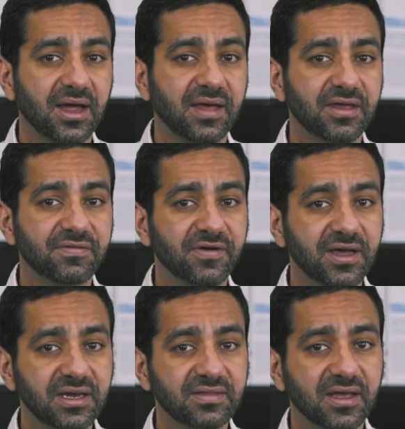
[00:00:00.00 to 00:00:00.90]
And then
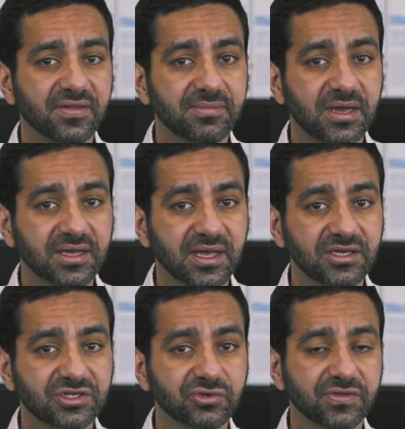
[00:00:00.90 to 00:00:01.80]
finally, the other
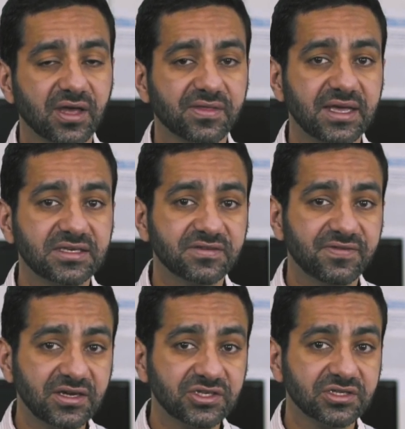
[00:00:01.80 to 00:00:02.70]
medication or the other
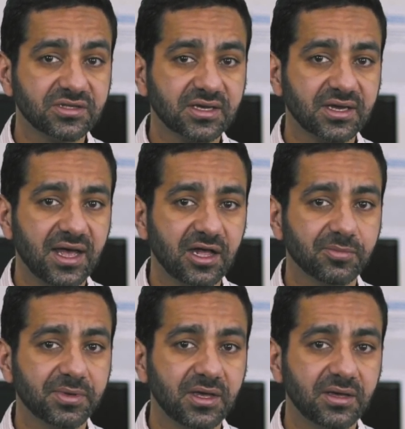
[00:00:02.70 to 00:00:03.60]
intervention that can
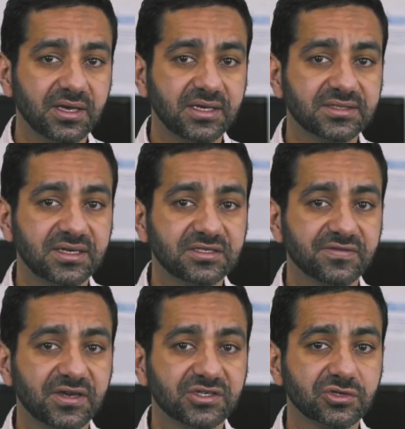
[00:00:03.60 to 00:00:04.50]
help is an
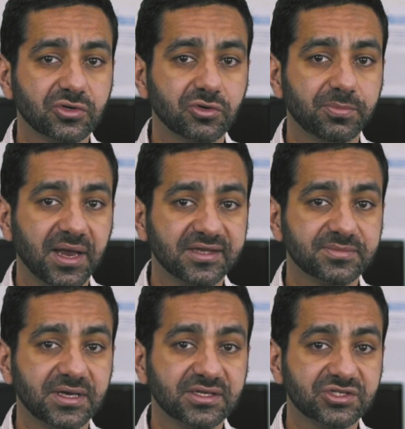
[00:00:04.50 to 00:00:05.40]
intervention called
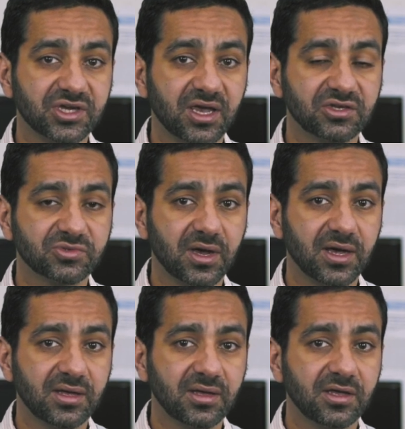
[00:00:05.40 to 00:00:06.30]
plasma exchange,
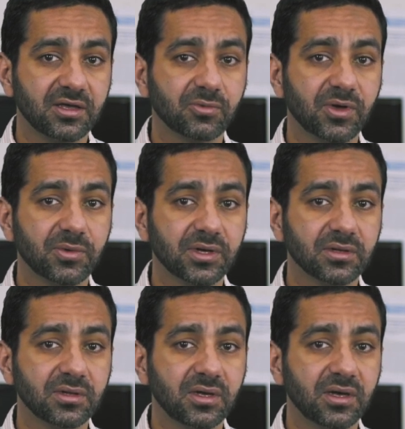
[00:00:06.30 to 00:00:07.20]
where we
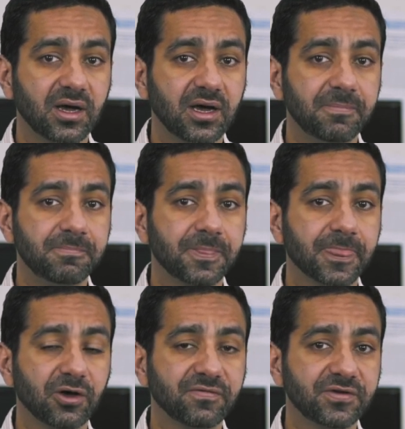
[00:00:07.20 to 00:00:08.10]
will
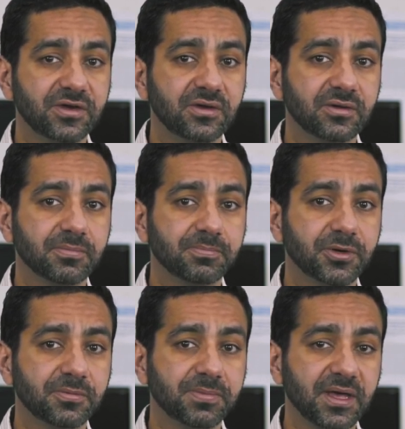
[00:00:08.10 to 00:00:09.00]
often
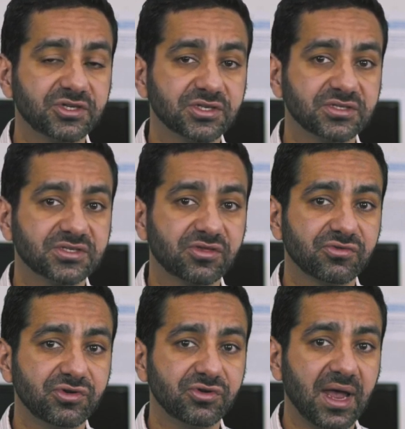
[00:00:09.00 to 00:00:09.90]
put patients
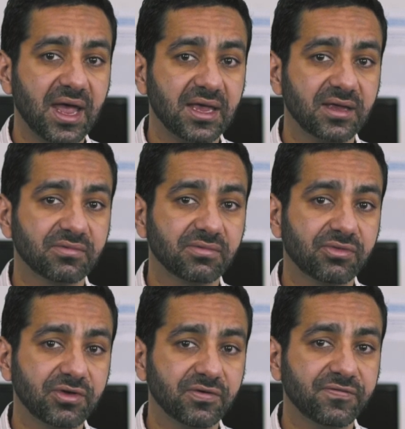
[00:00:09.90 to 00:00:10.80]
through a
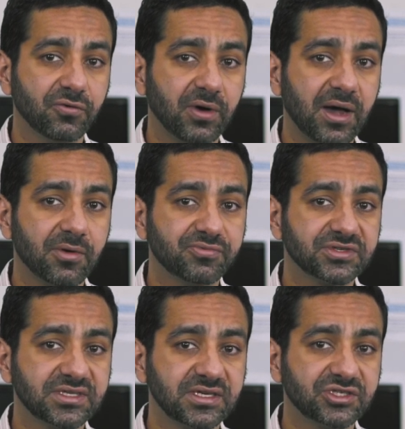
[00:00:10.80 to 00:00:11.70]
3 or 4 hour
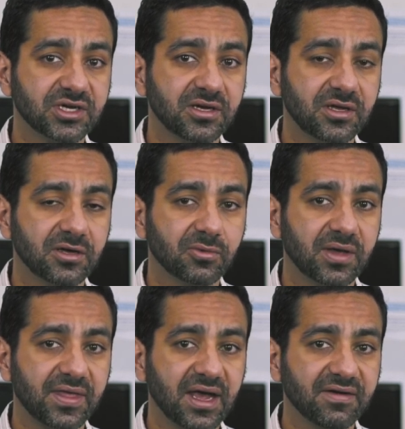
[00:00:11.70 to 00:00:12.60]
procedure
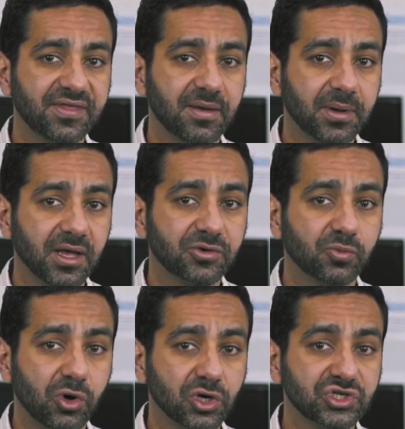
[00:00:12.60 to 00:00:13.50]
where they have their blood
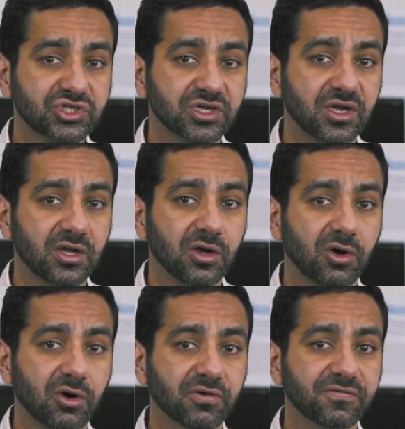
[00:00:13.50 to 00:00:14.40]
washed
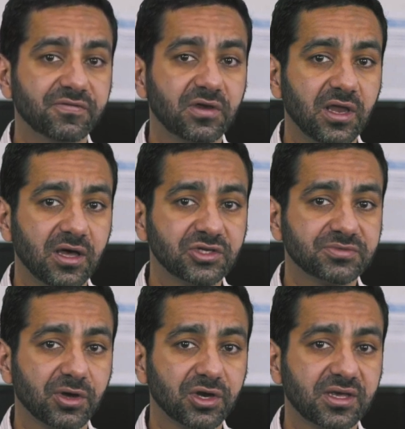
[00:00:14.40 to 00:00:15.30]
of
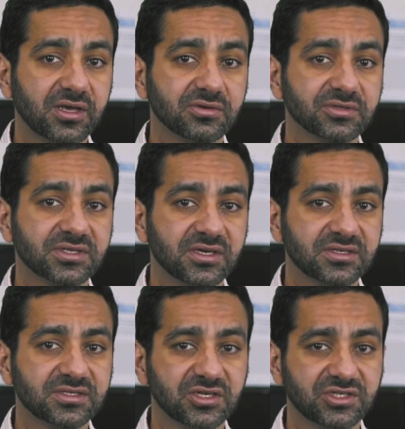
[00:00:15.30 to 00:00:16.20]
large molecules
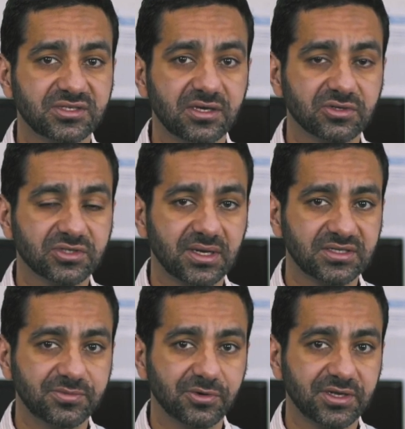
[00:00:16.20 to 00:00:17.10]
such as the
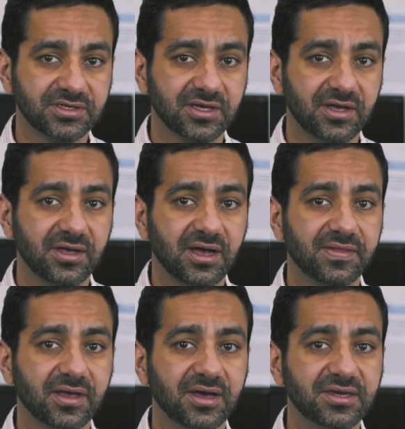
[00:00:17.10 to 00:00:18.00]
autoantibodies. And
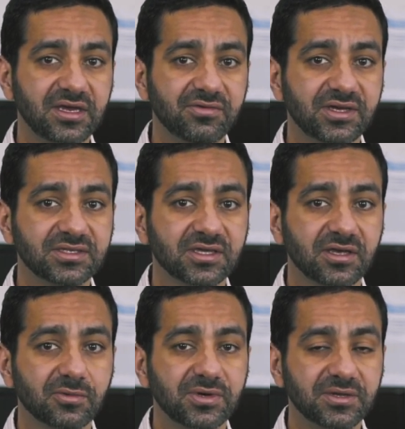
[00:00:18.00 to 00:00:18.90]
the idea is
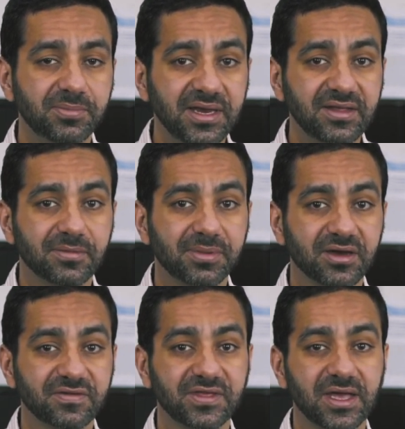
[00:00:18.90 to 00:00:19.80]
we deplete the
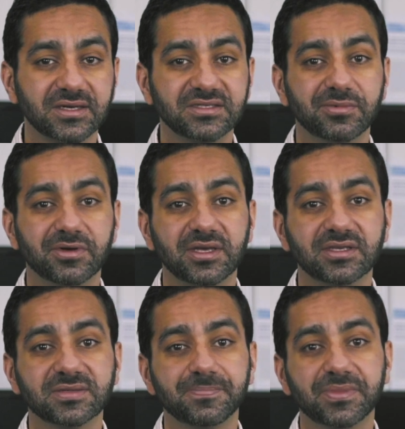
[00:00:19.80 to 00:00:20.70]
blood of the
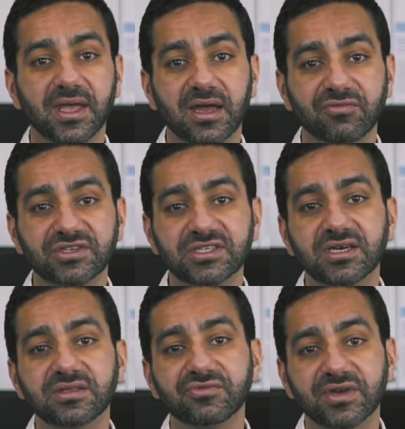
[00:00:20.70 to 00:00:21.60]
antibodies and
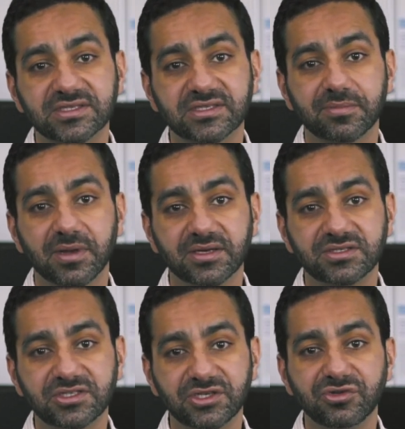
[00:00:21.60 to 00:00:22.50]
return the rest of the
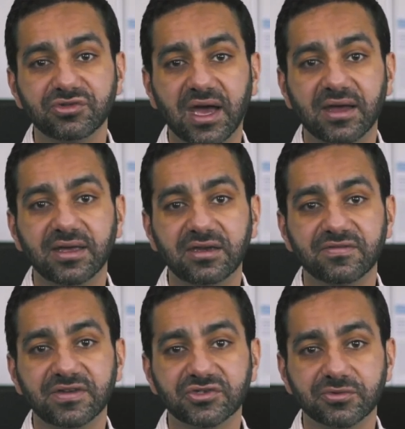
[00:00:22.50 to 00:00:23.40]
blood to that
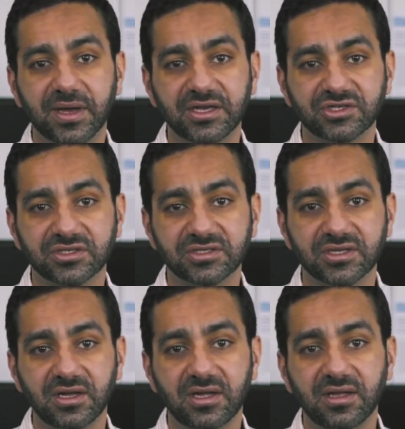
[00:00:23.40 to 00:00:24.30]
individual patient.
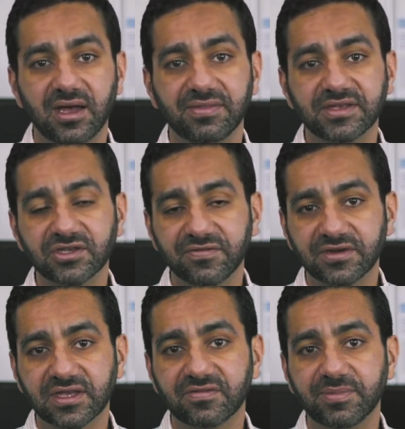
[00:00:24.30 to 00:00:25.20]
And this
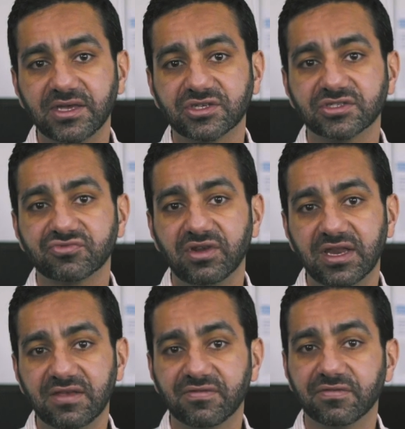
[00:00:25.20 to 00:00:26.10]
often gives patients
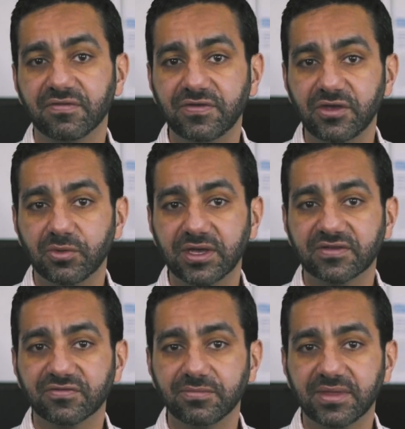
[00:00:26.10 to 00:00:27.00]
relief of a few
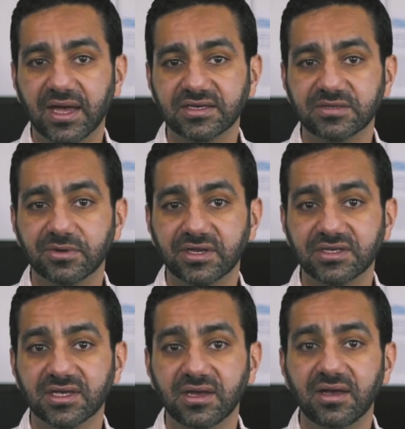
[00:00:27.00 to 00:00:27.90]
weeks from the
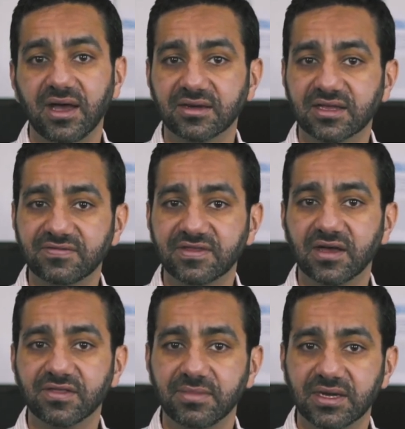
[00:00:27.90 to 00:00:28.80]
antibodies and gives the
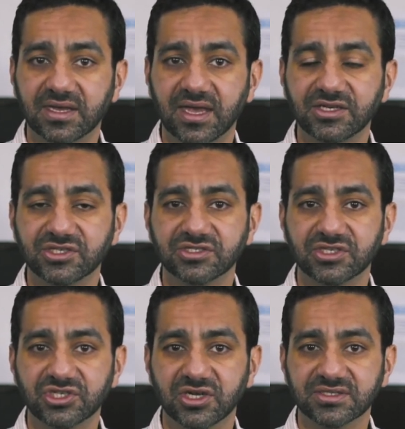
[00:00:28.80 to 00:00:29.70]
other medications a
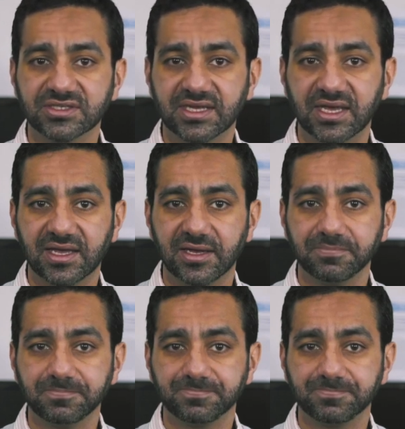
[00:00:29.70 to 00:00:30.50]
chance to kick in.